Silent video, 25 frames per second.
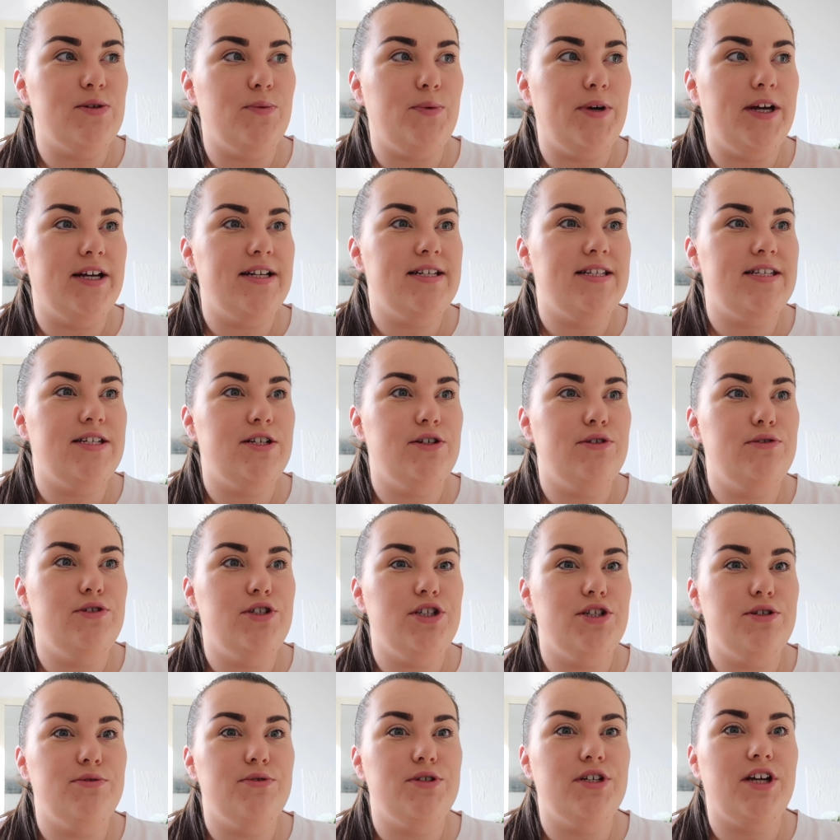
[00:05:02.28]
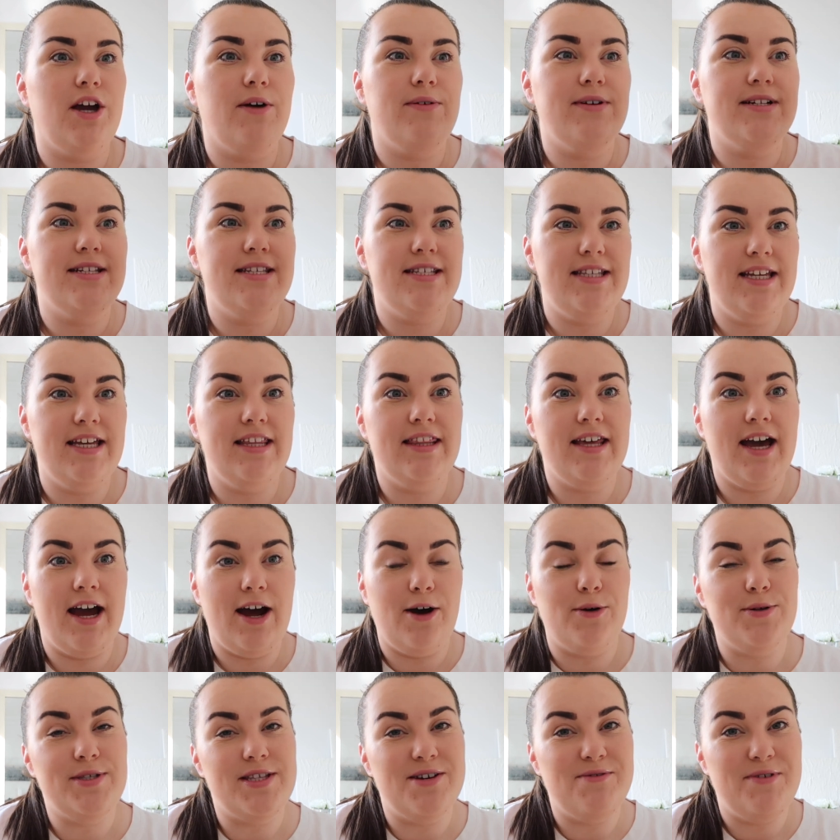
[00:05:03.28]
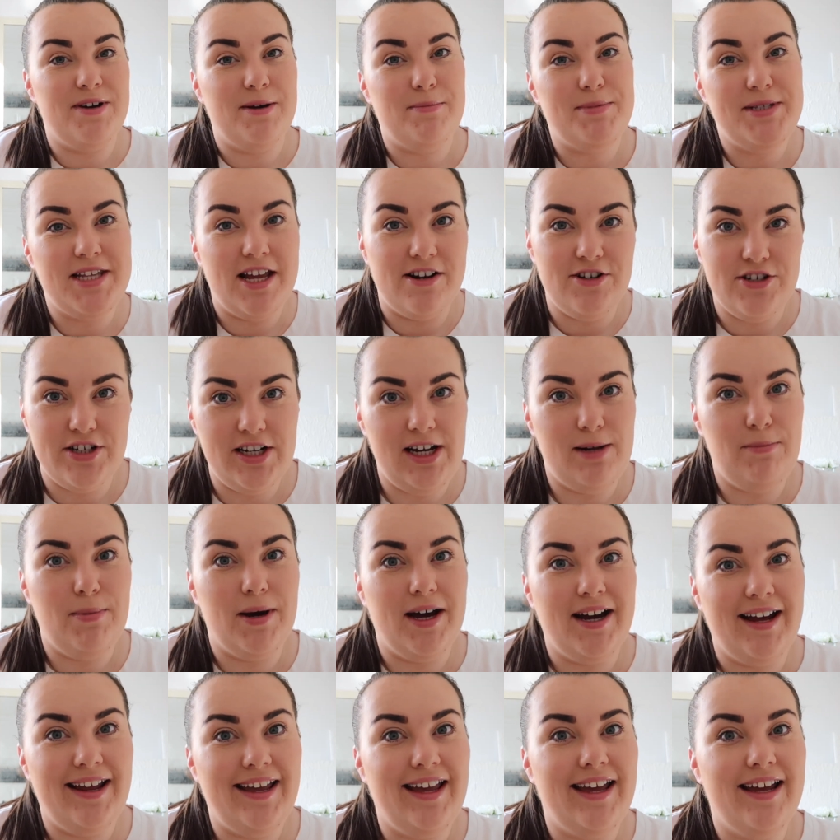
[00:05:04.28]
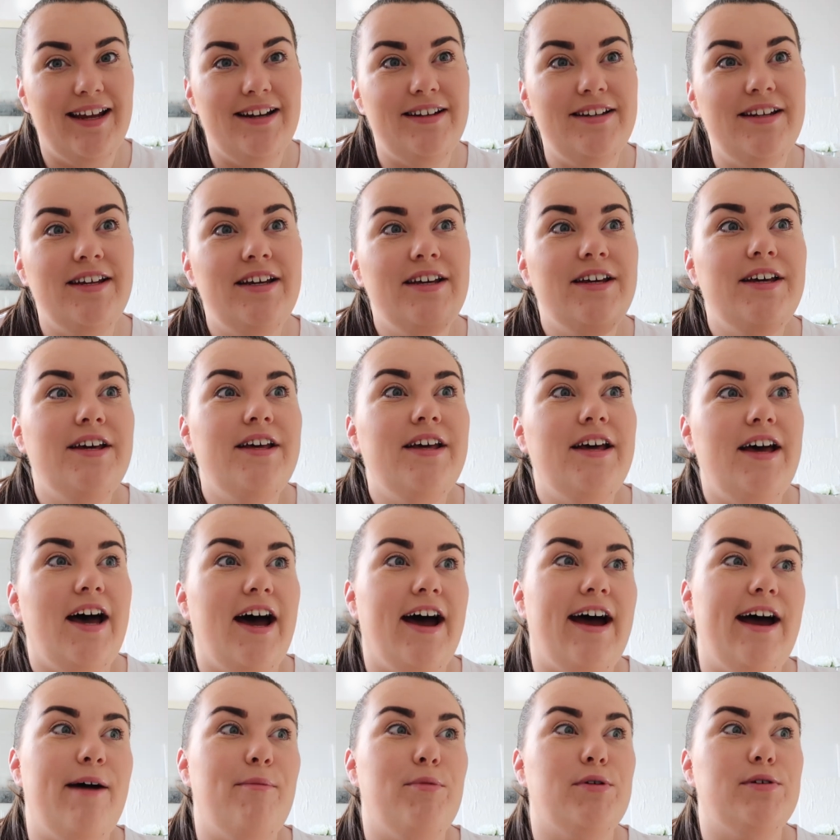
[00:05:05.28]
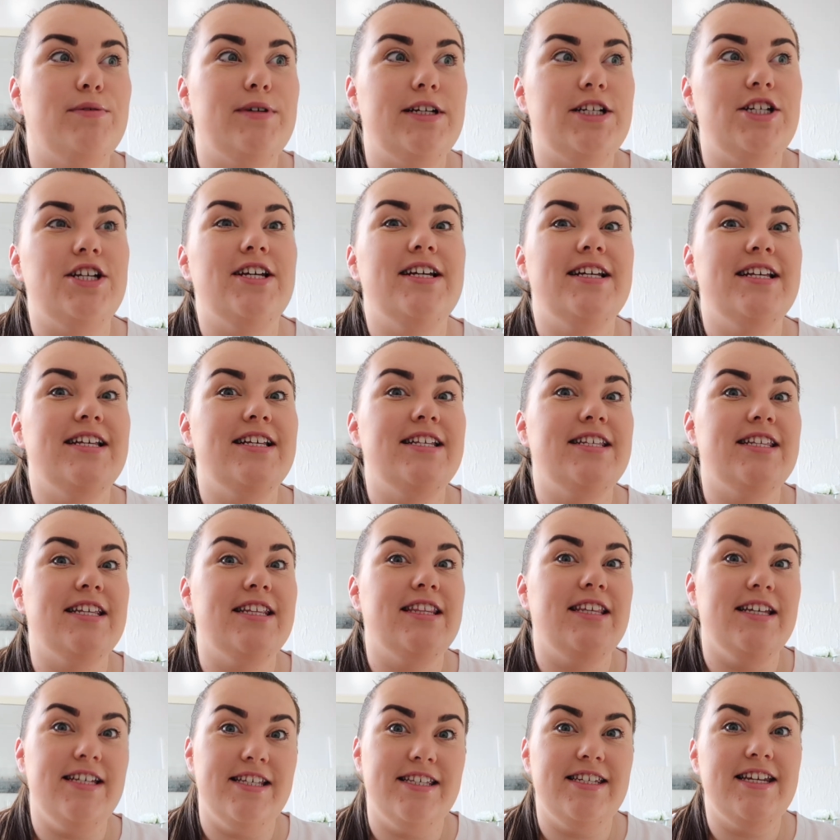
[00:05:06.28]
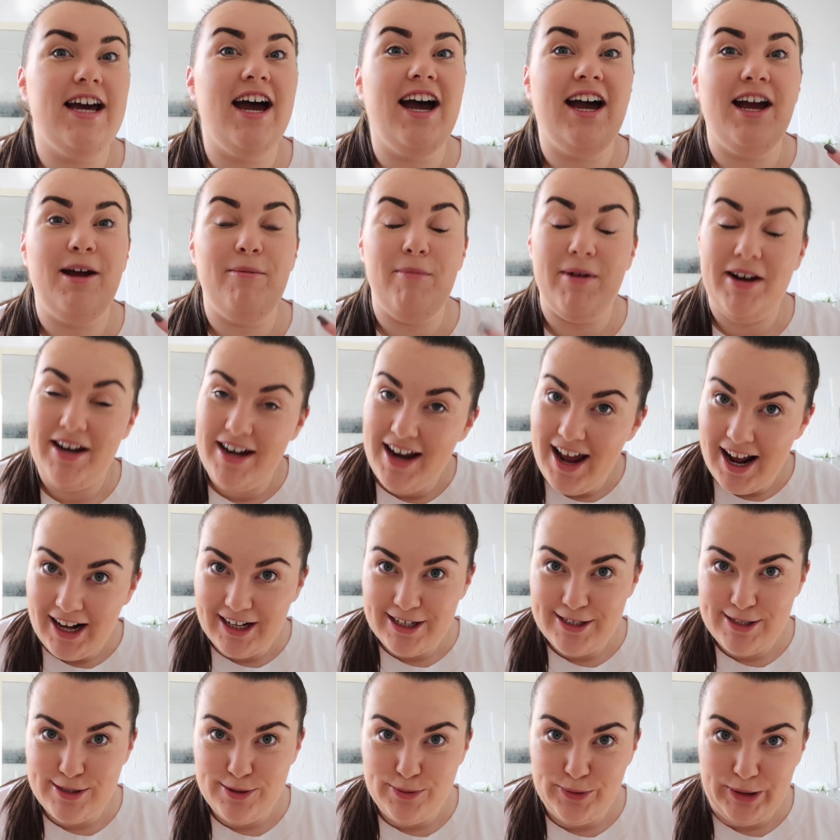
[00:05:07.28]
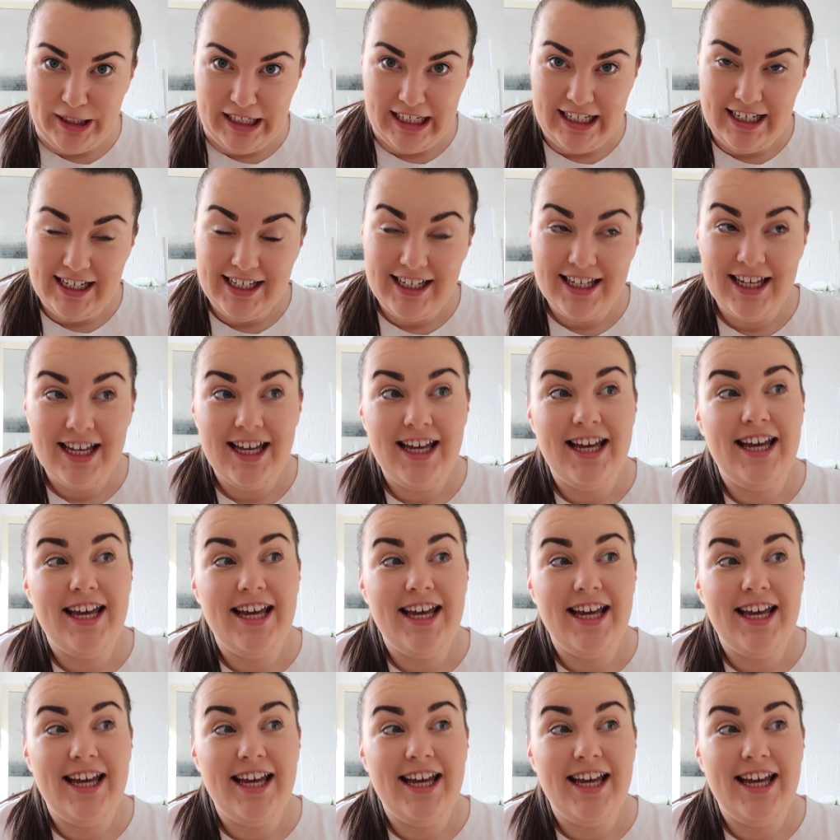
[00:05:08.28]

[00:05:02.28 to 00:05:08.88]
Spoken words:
we are still due to go and see the house that we're potentially buying, which is this time next week.